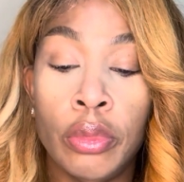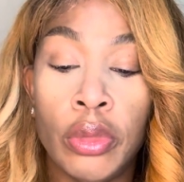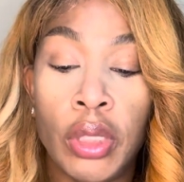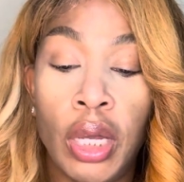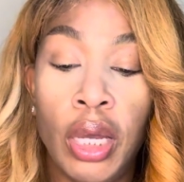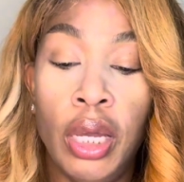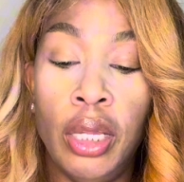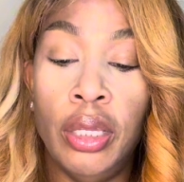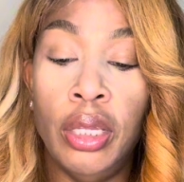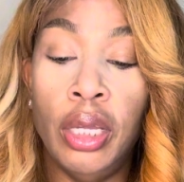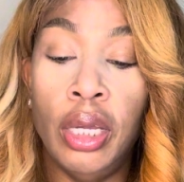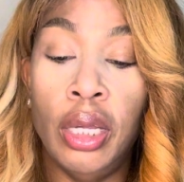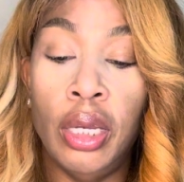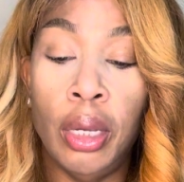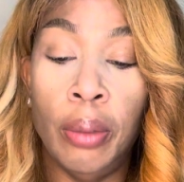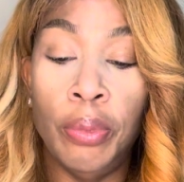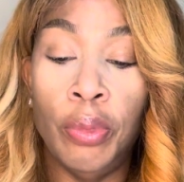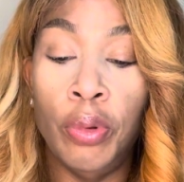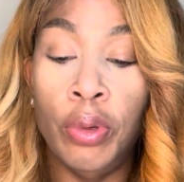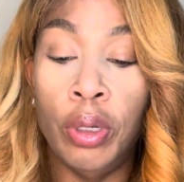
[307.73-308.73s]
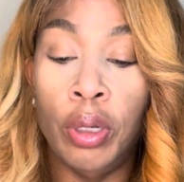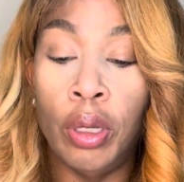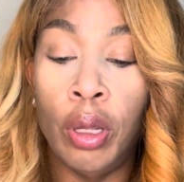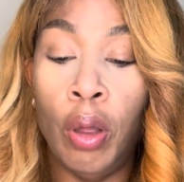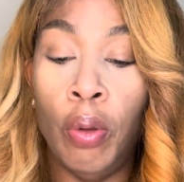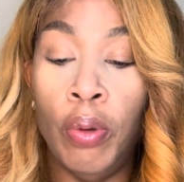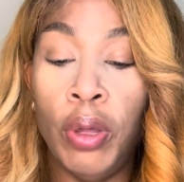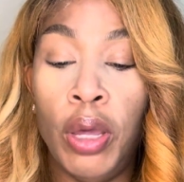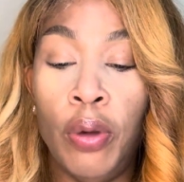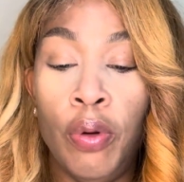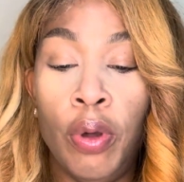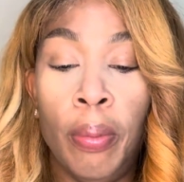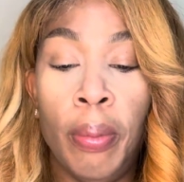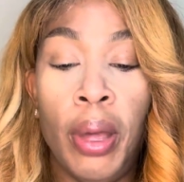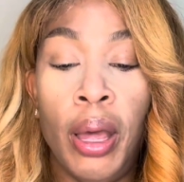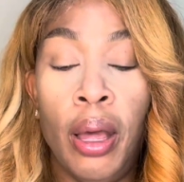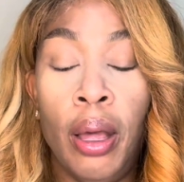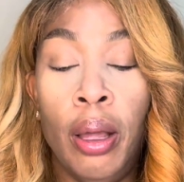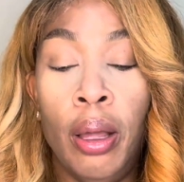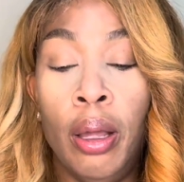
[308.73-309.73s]
And then I'm gonna go in with
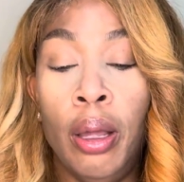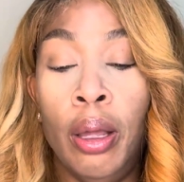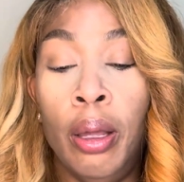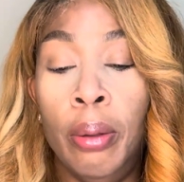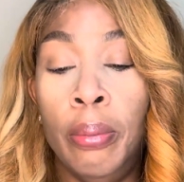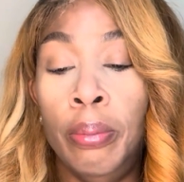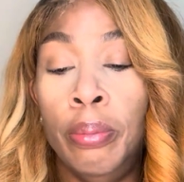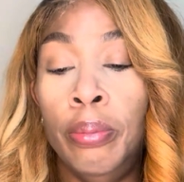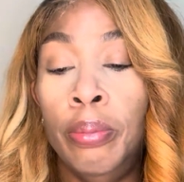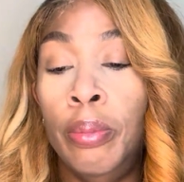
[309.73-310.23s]
my